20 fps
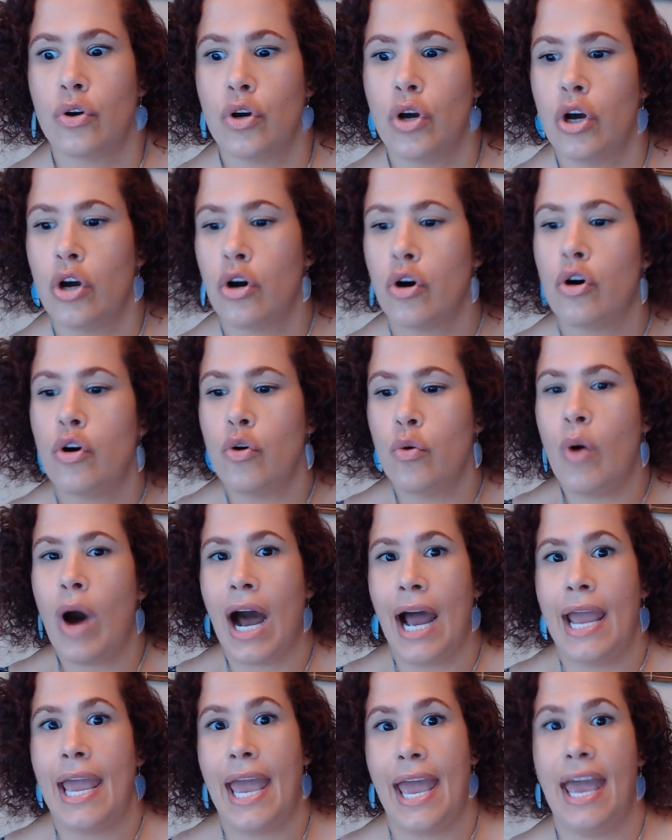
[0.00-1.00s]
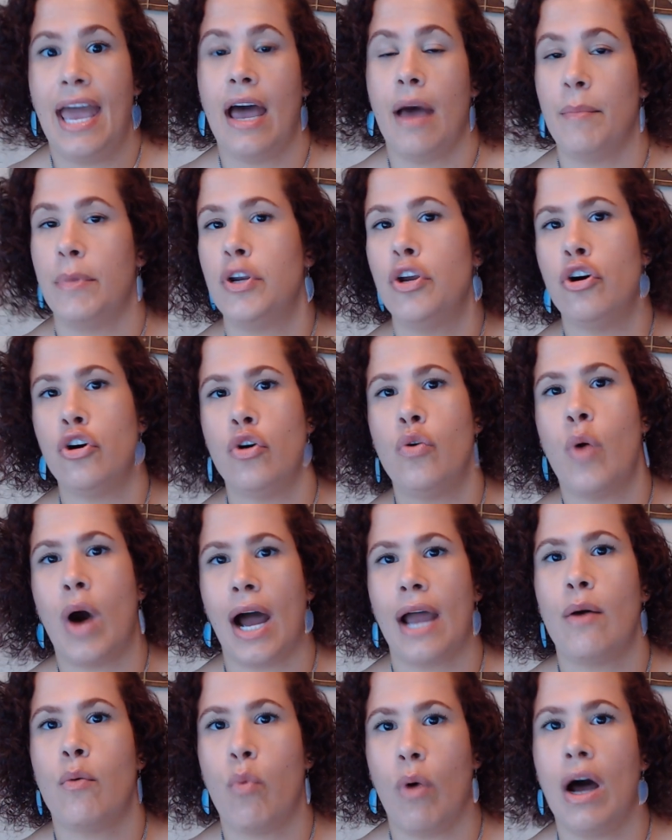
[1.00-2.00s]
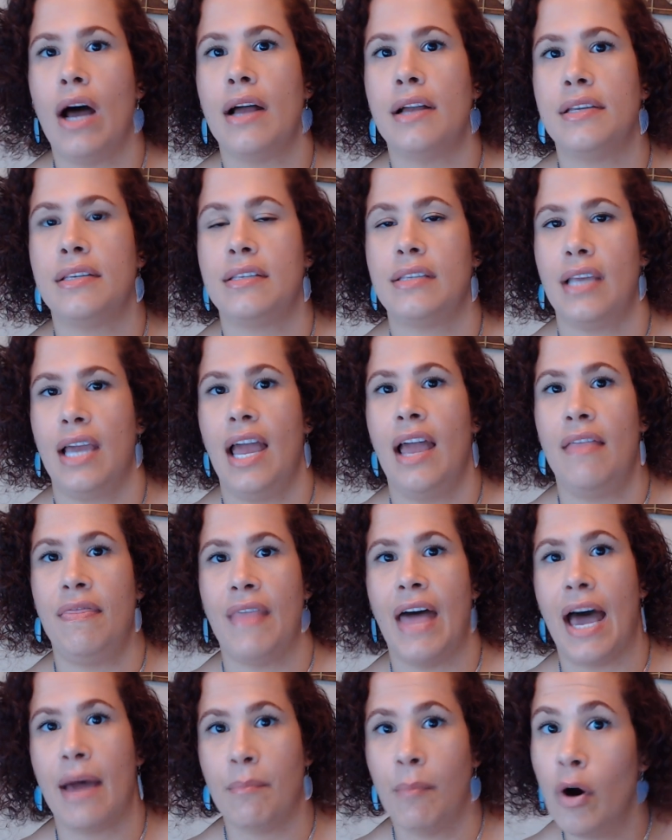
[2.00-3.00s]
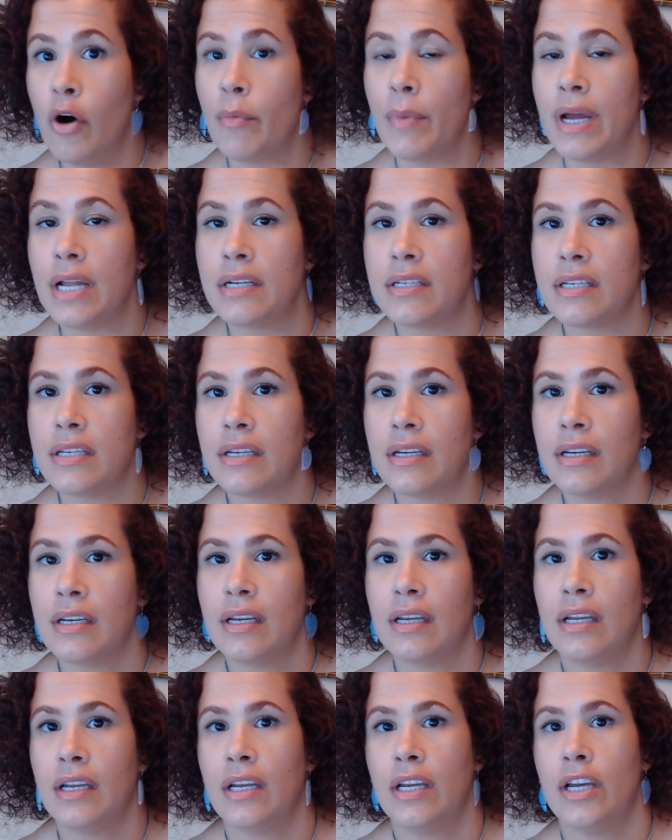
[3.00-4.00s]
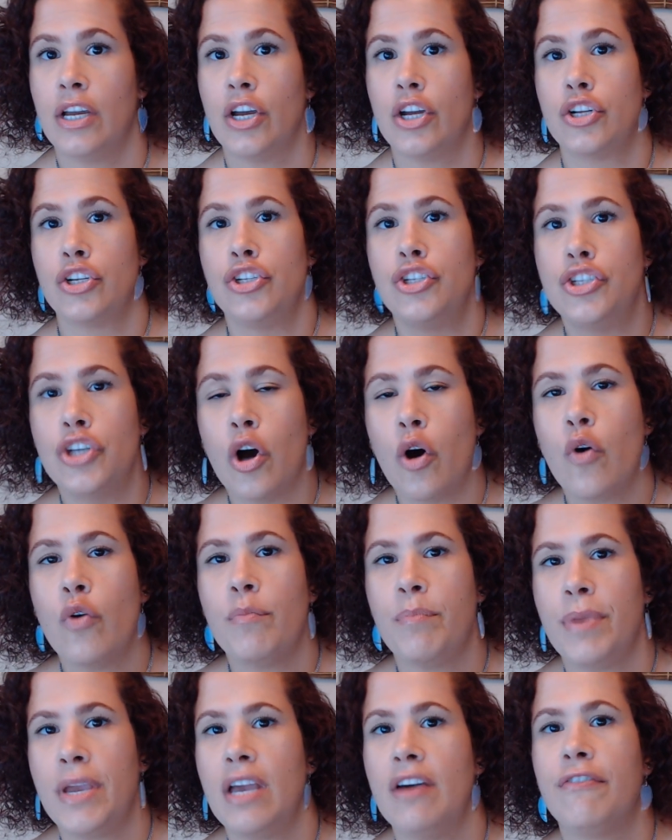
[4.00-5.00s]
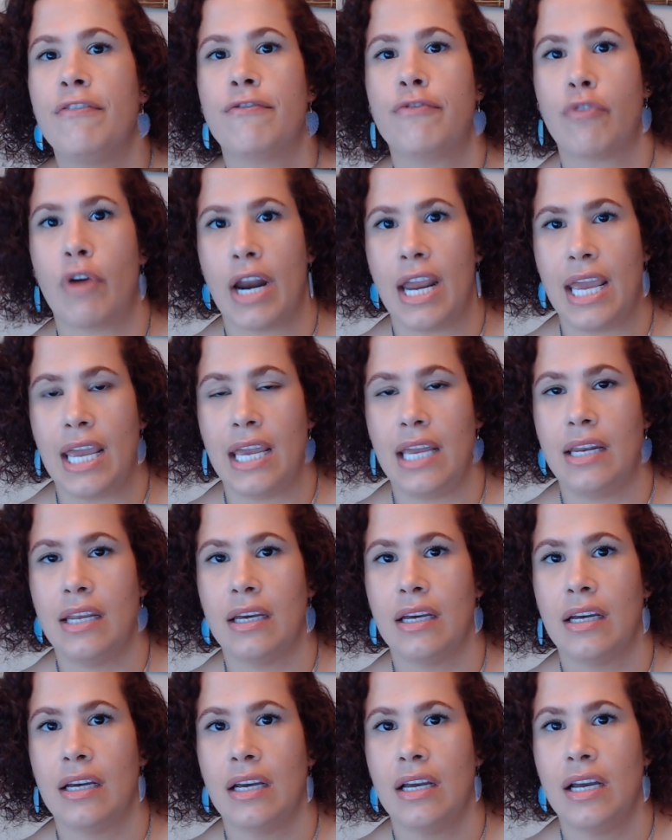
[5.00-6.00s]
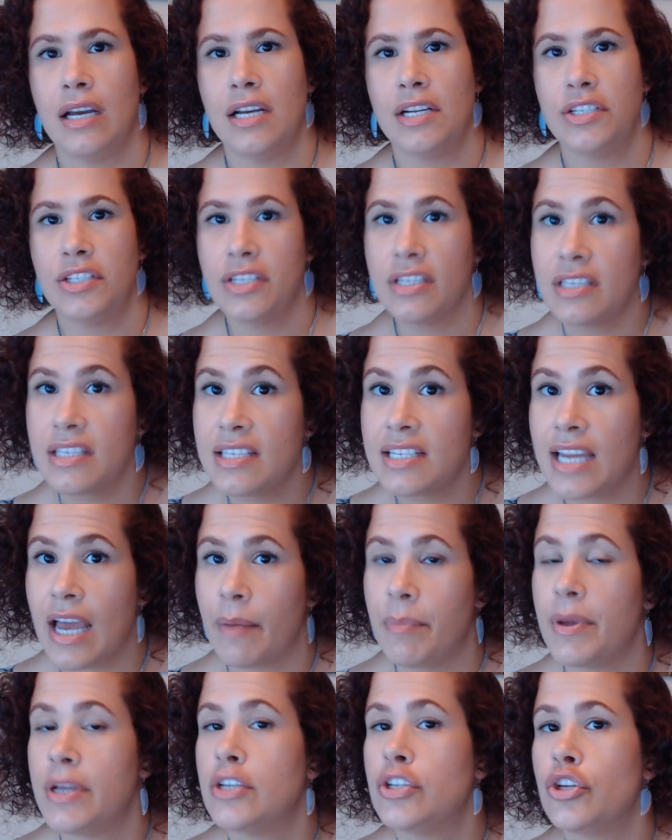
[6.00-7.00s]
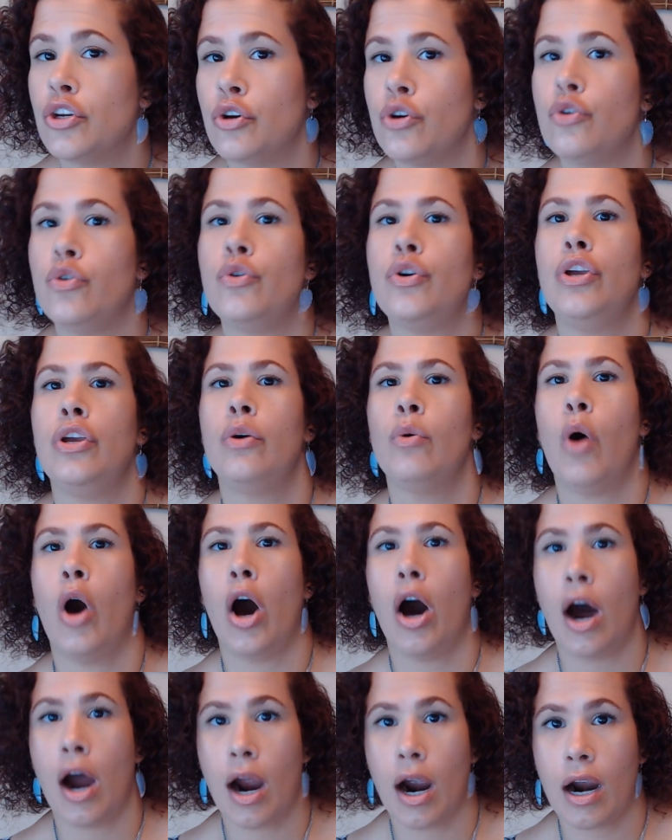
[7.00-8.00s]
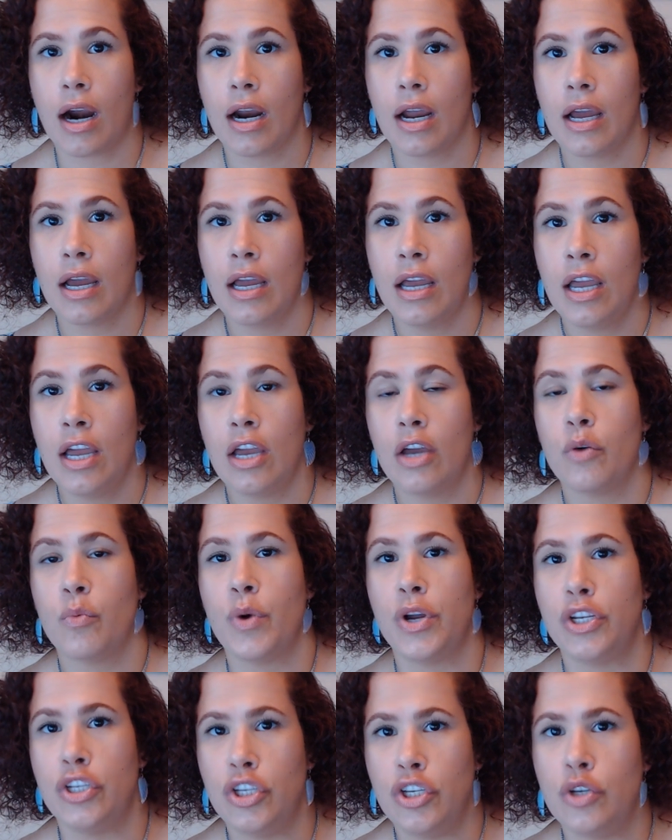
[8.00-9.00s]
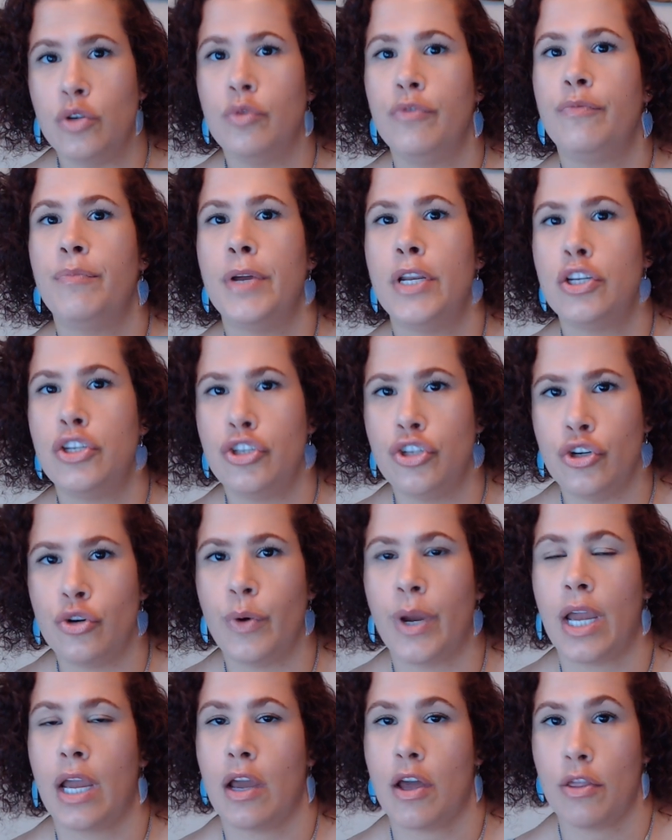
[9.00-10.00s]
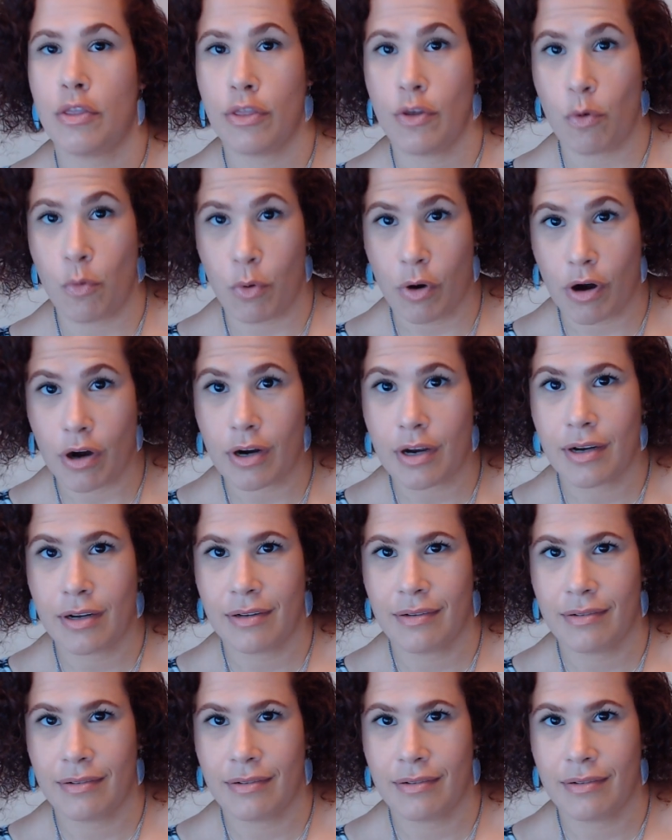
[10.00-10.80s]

who I am and who I was in that moment. Don't be afraid to step into who you are when you've been doing the work.